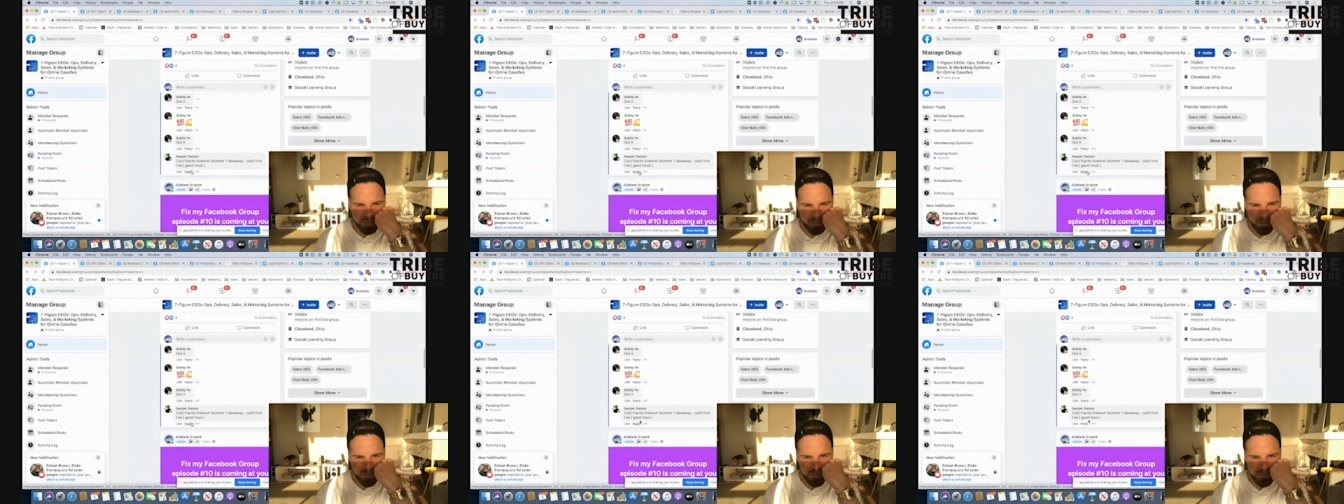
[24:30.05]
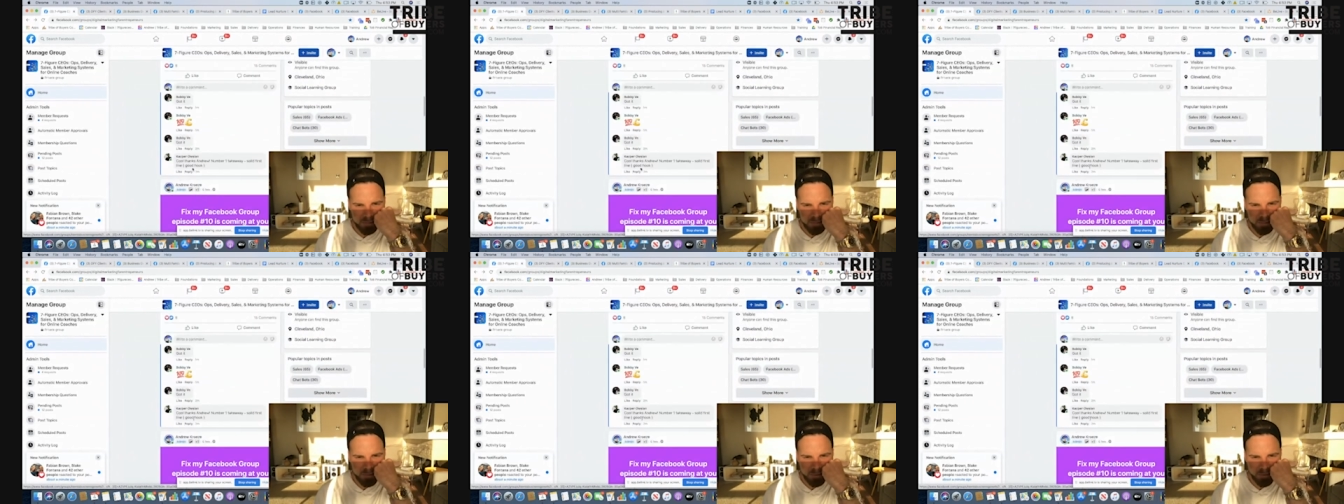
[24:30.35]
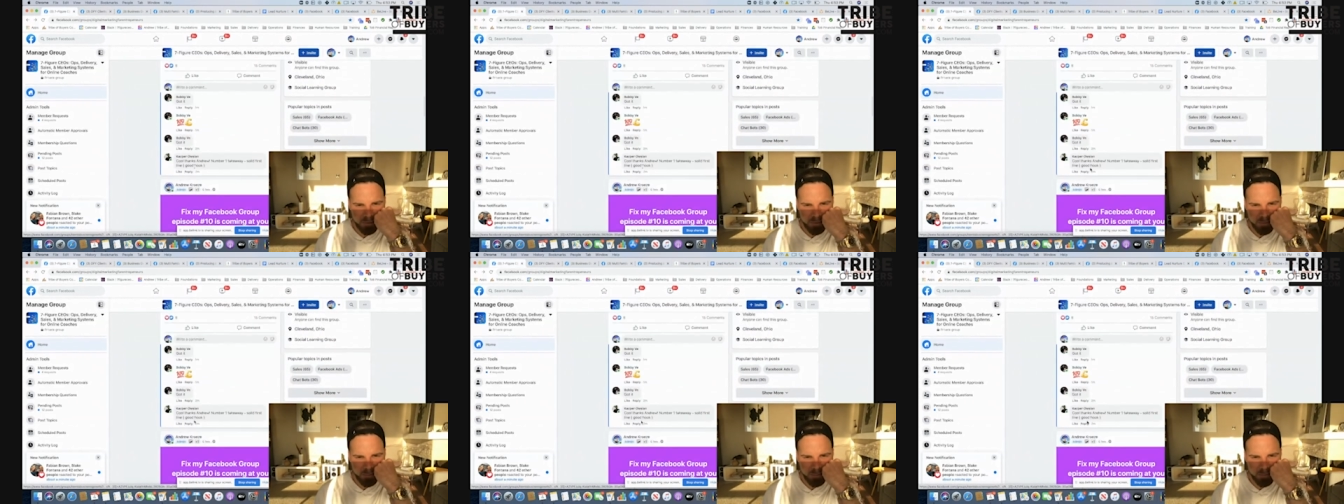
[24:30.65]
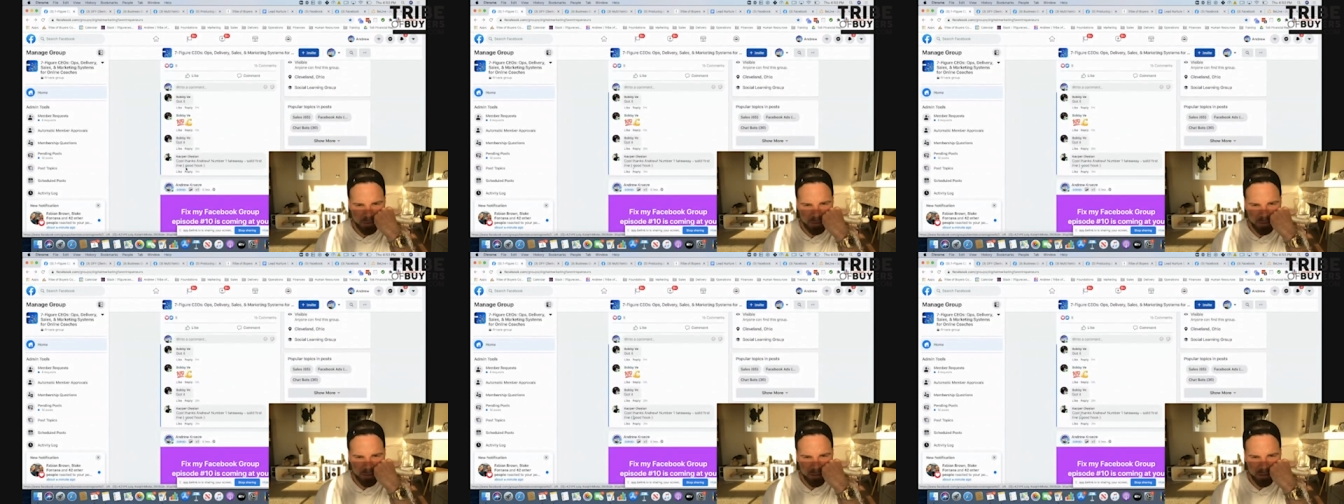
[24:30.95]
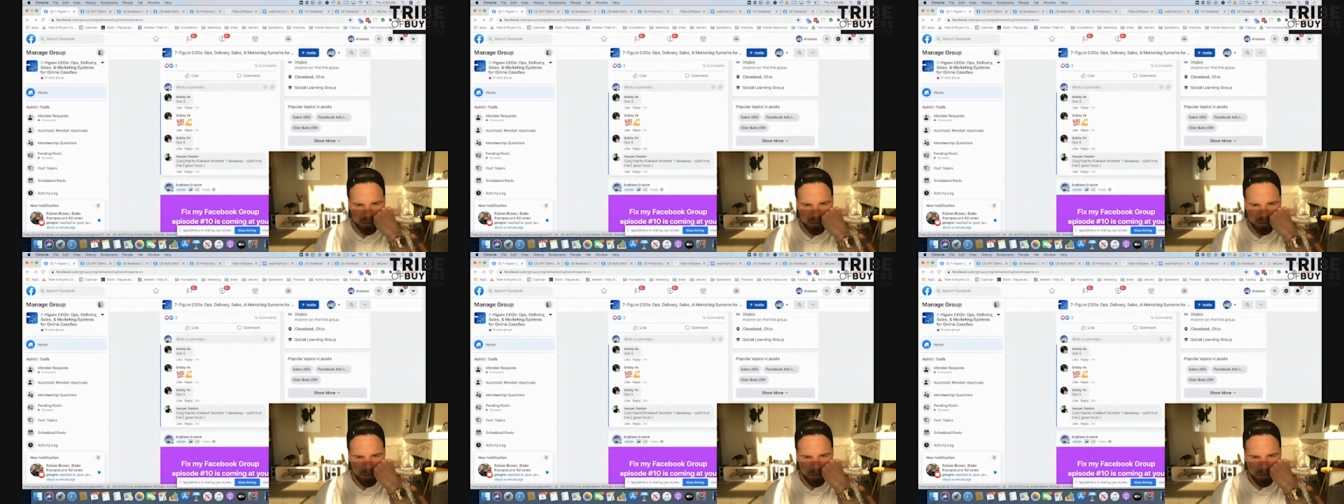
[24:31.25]
Facebook group link
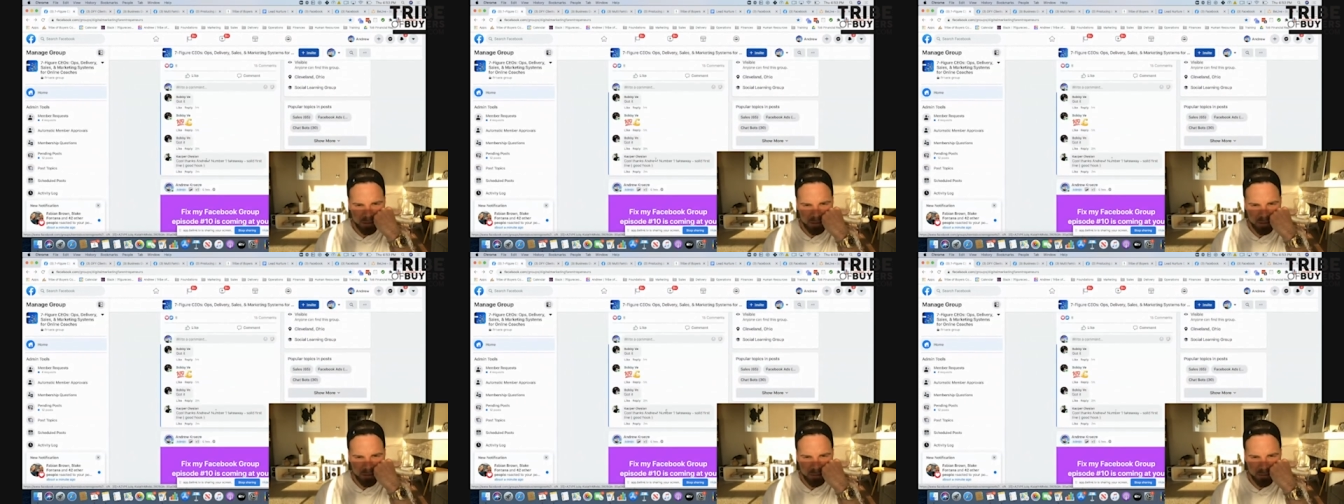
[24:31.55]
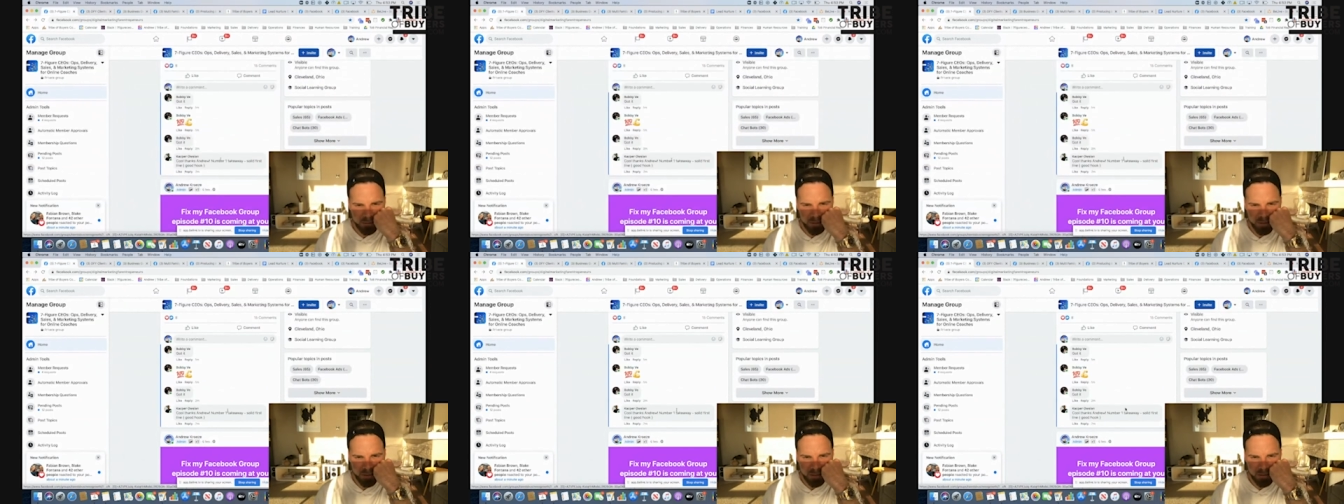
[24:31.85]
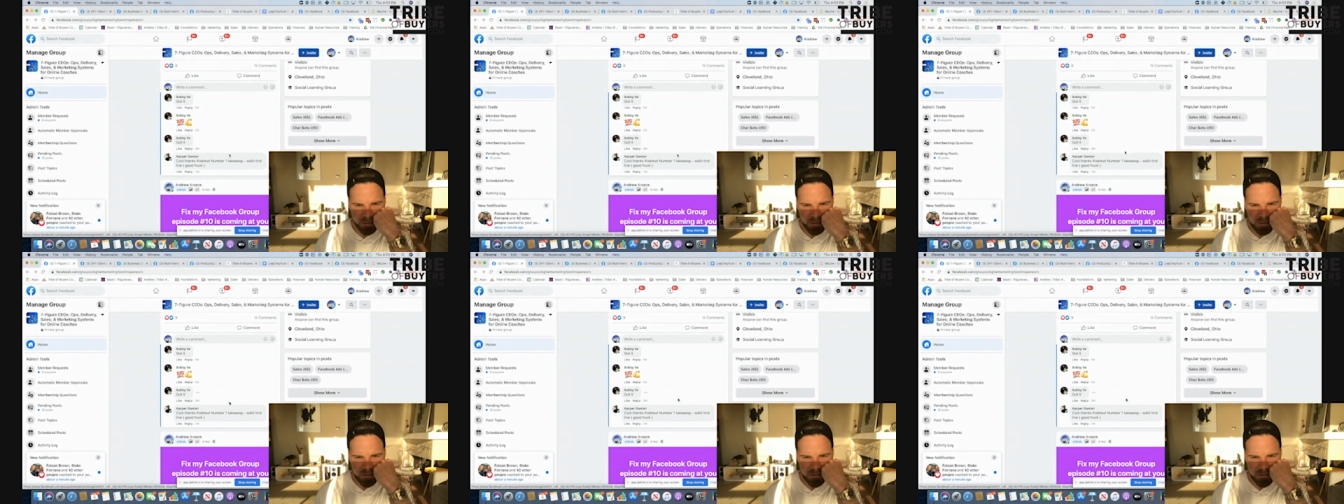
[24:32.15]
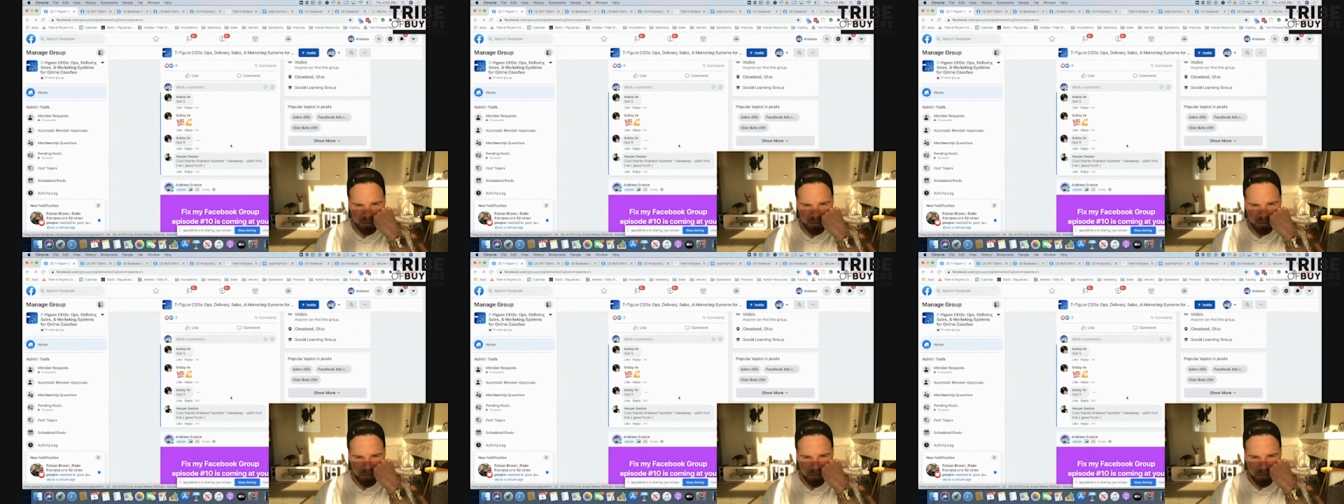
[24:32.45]
here. Cool, thanks.